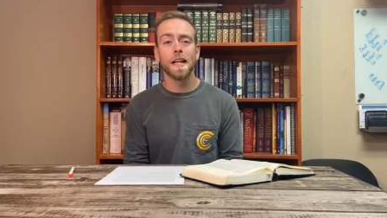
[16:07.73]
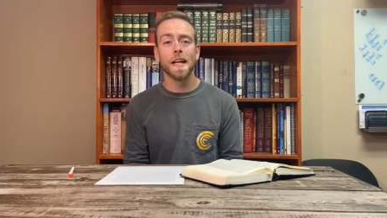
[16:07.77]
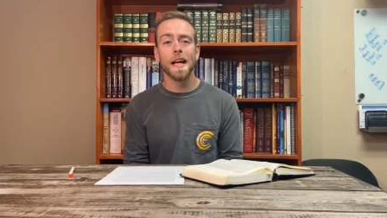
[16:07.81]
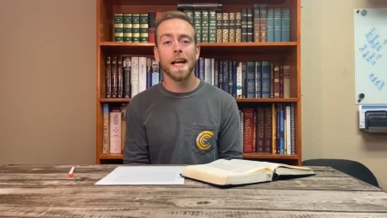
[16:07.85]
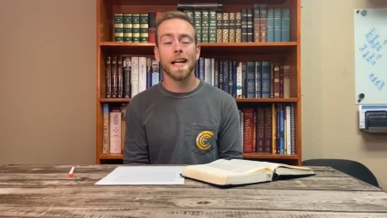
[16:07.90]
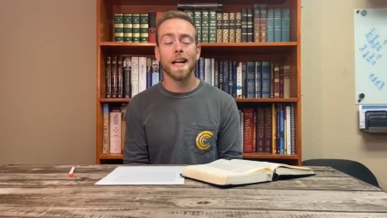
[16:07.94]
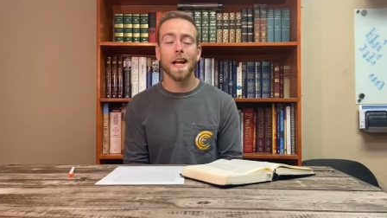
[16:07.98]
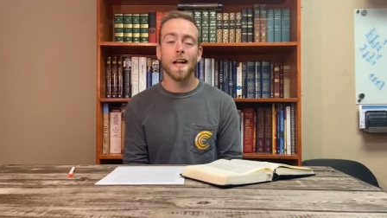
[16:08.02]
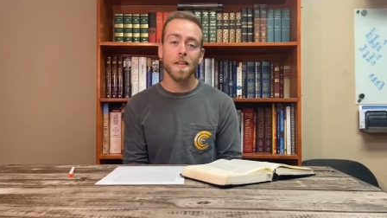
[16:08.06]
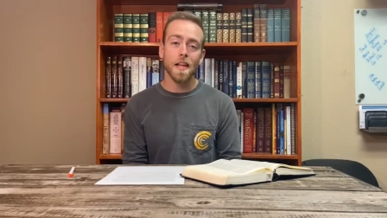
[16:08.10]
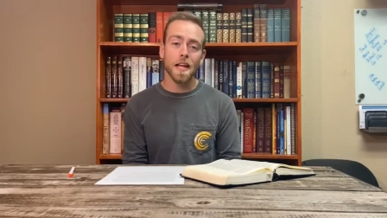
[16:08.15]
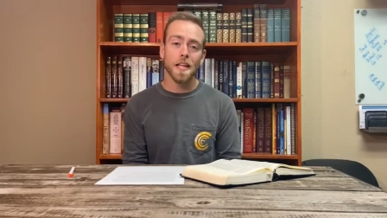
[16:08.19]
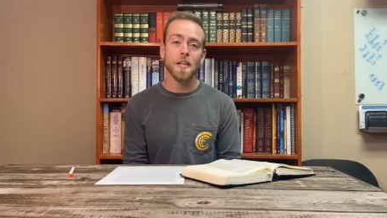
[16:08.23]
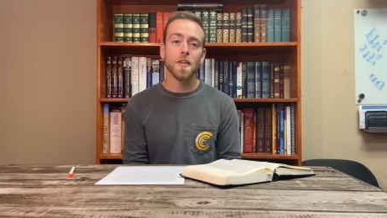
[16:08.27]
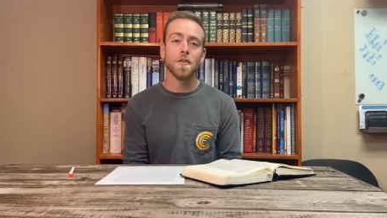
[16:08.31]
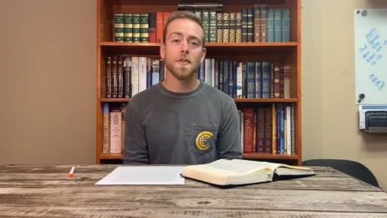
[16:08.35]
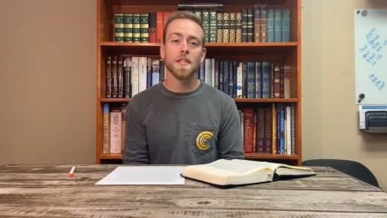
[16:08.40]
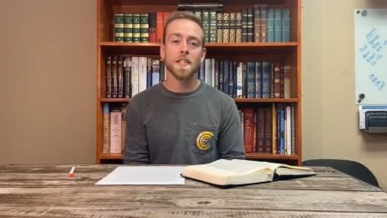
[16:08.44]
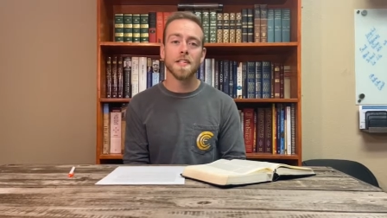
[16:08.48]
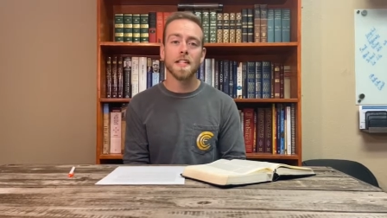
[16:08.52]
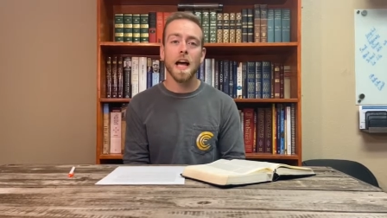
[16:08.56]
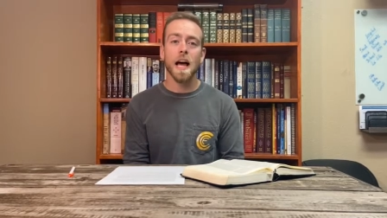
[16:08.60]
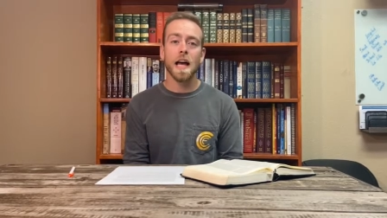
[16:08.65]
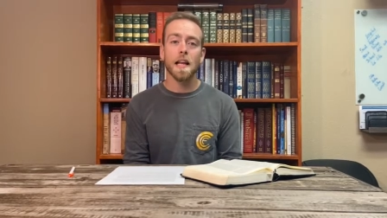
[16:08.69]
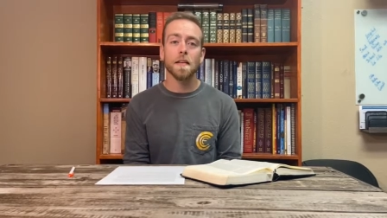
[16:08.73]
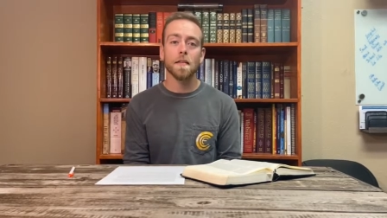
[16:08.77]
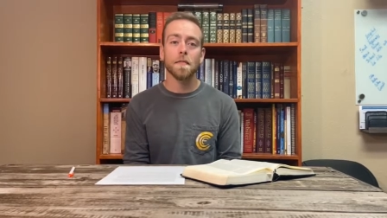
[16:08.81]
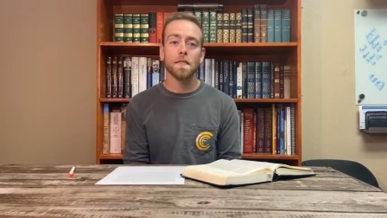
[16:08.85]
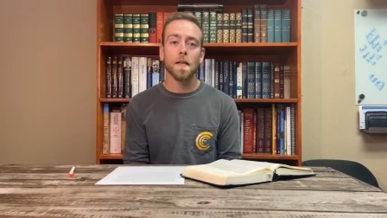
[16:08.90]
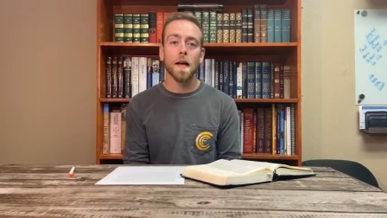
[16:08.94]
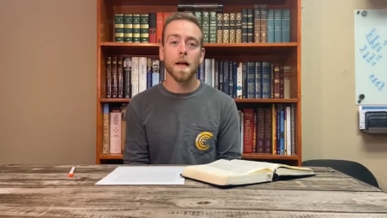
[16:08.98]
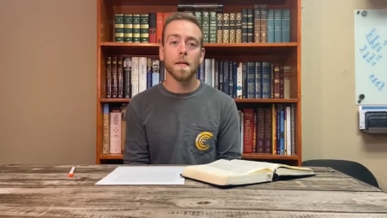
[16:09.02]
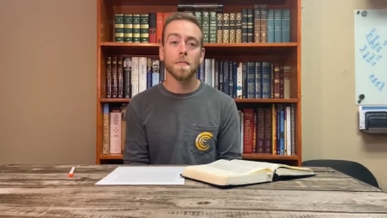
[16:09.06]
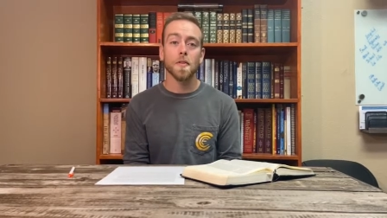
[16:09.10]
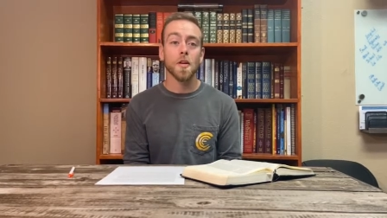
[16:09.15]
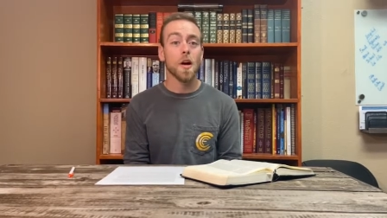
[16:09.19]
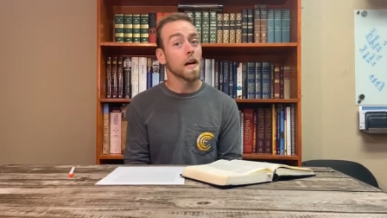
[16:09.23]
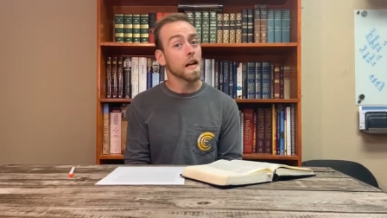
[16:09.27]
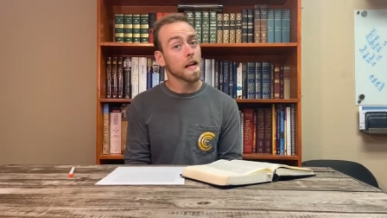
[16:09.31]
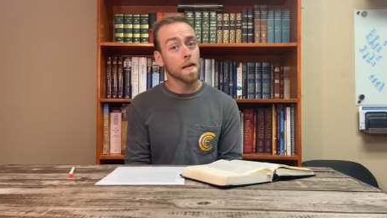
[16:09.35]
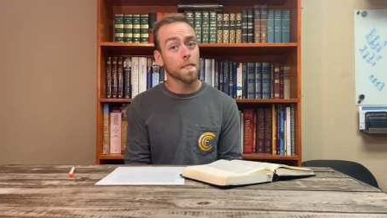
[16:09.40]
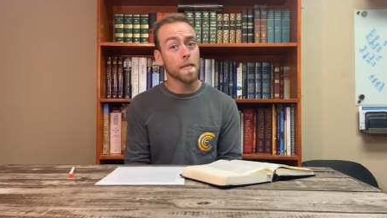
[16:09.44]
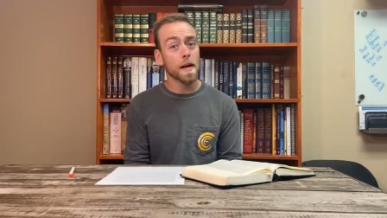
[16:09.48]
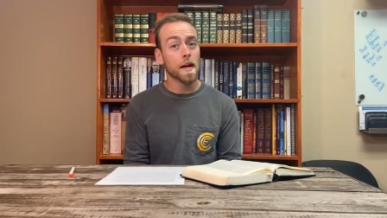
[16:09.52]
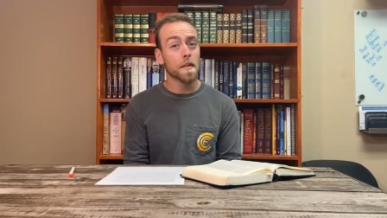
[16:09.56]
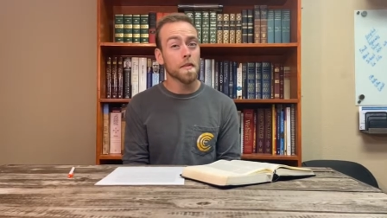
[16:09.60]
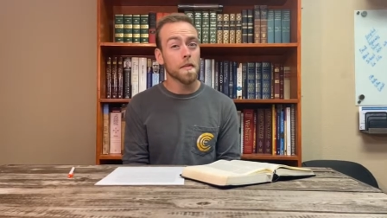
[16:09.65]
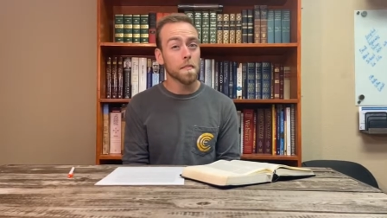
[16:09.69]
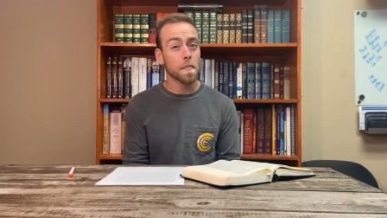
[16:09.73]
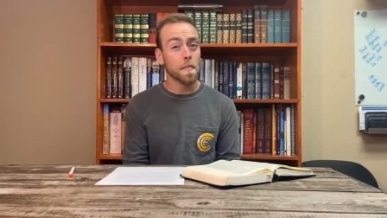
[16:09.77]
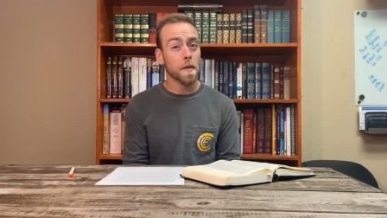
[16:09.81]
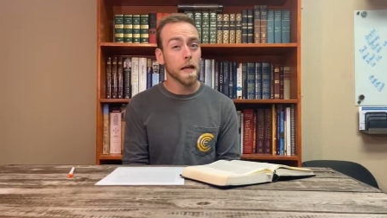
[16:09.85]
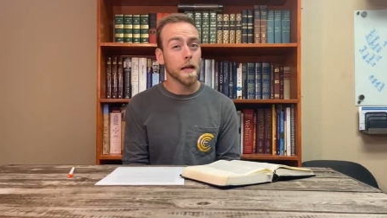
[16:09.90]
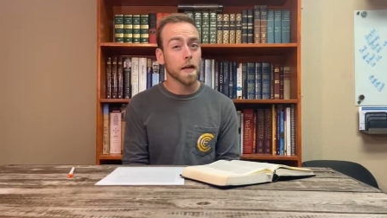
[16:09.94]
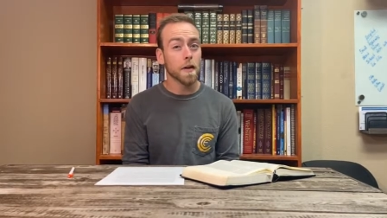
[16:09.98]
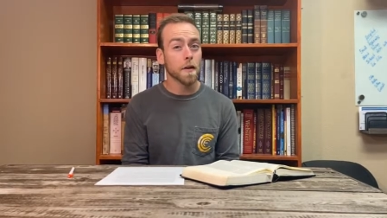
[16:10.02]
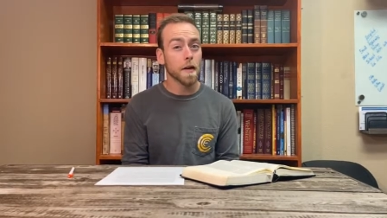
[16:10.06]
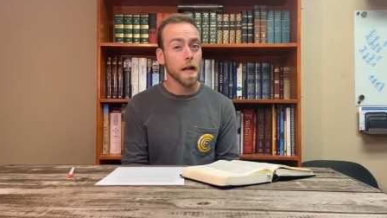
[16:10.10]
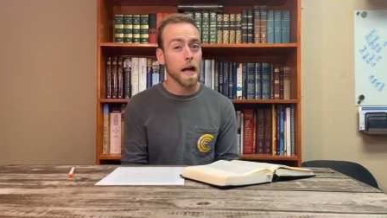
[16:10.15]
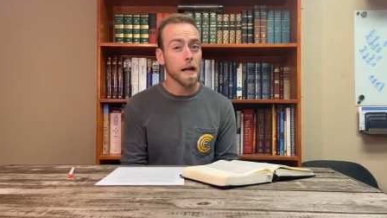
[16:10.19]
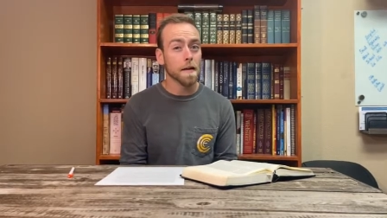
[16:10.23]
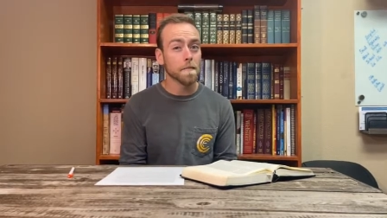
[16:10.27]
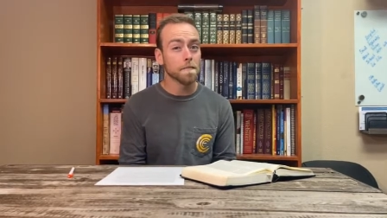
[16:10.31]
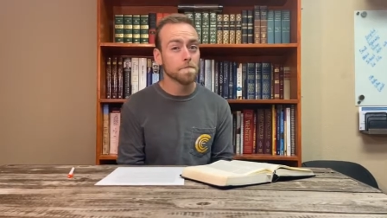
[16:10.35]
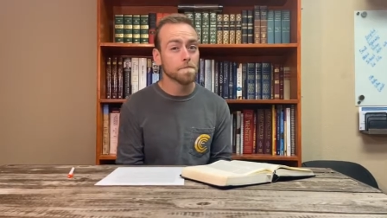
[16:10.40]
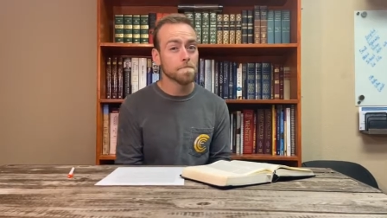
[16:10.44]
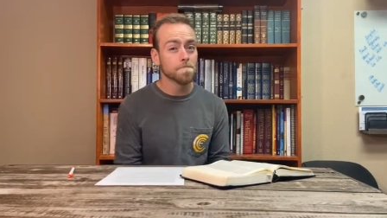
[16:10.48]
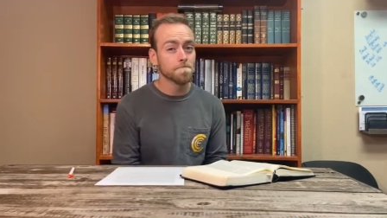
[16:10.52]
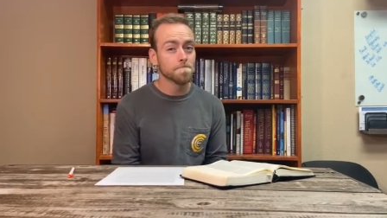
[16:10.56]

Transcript: and I'll let you decide if I'm talking about the pig or not.